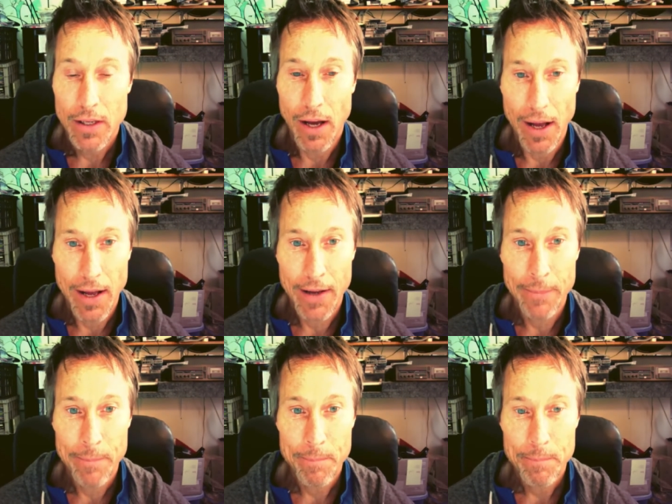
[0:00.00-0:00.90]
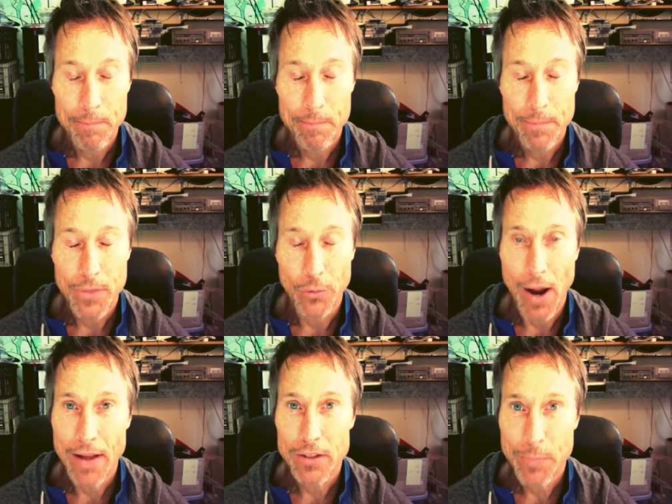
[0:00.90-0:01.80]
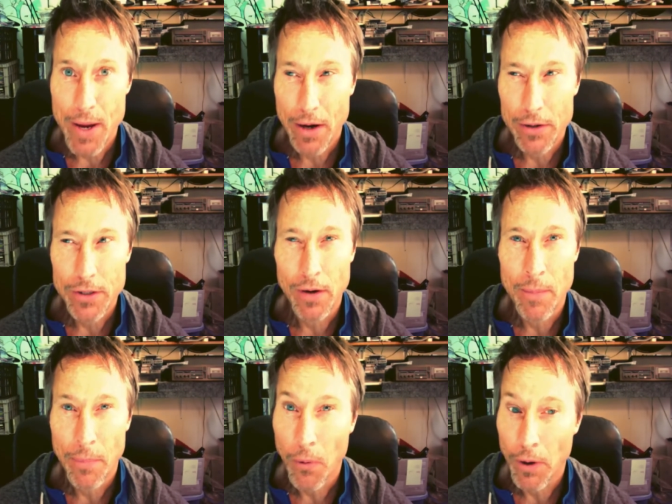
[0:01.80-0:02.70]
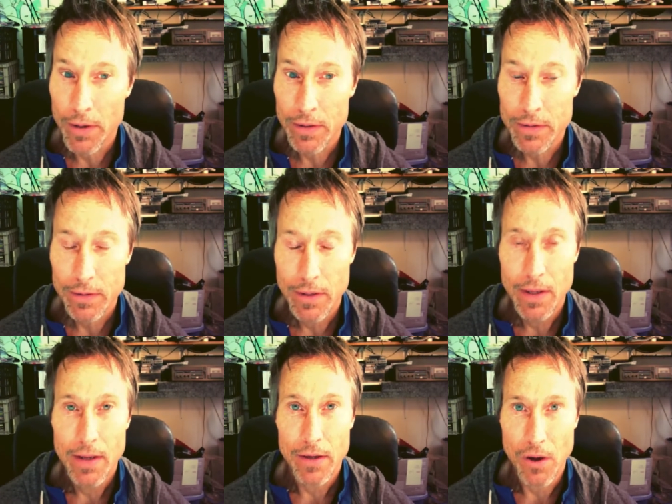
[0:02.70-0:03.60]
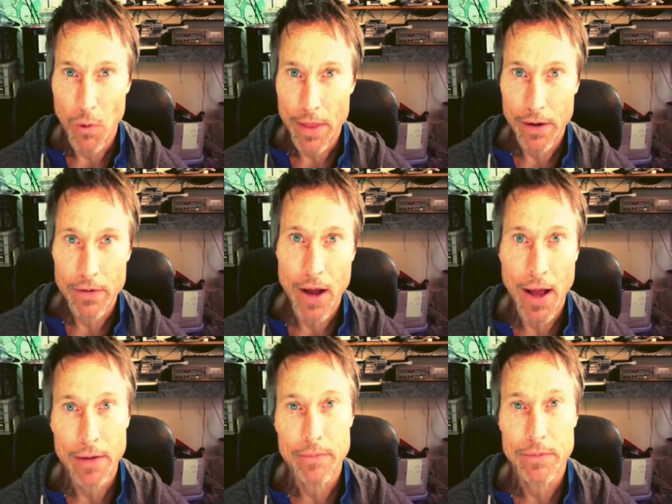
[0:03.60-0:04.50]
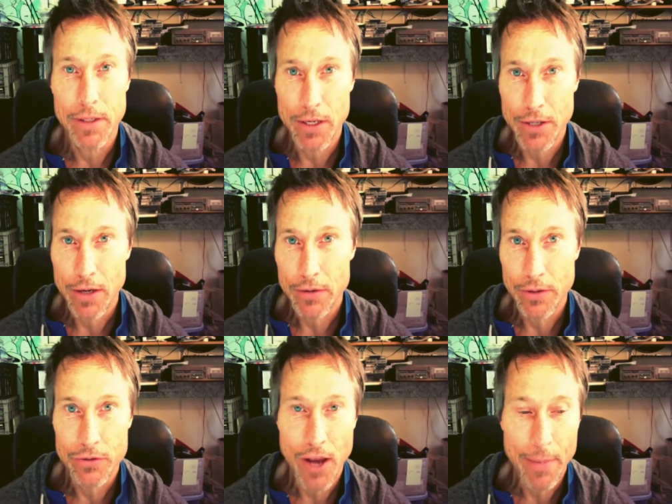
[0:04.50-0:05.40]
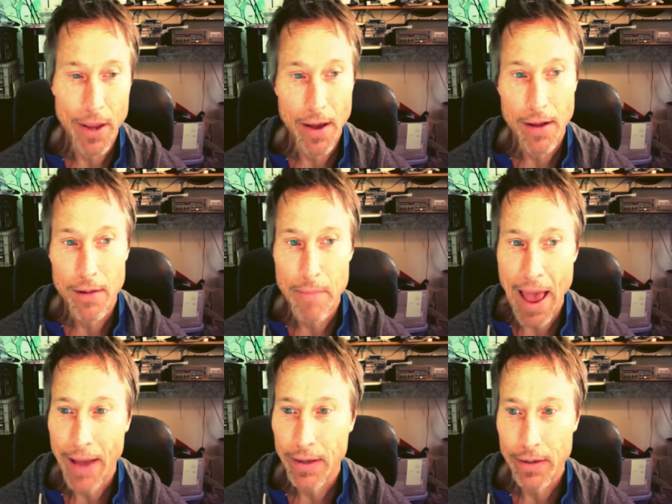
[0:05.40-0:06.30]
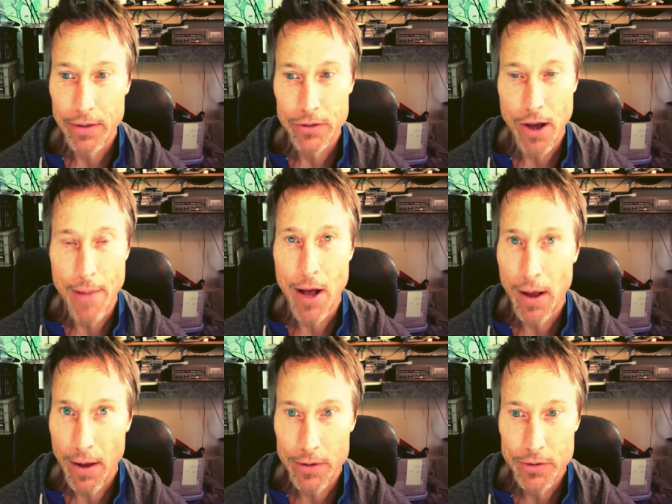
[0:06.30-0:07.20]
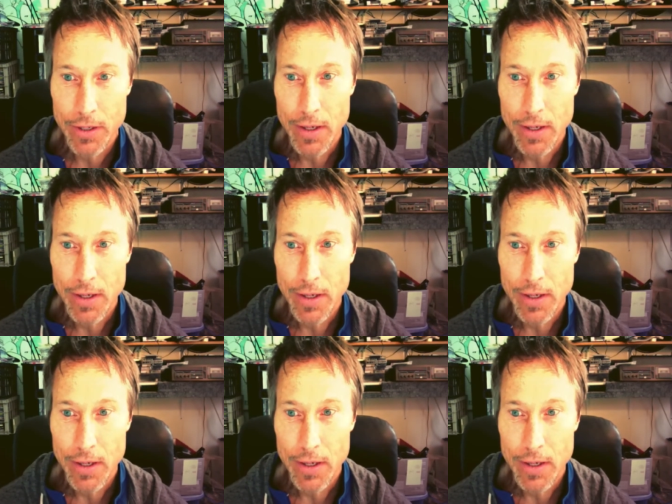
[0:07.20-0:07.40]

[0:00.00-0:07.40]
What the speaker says: The right speakers are important. Whether or not the DJ uses JBL, Mackeys, Yamahas,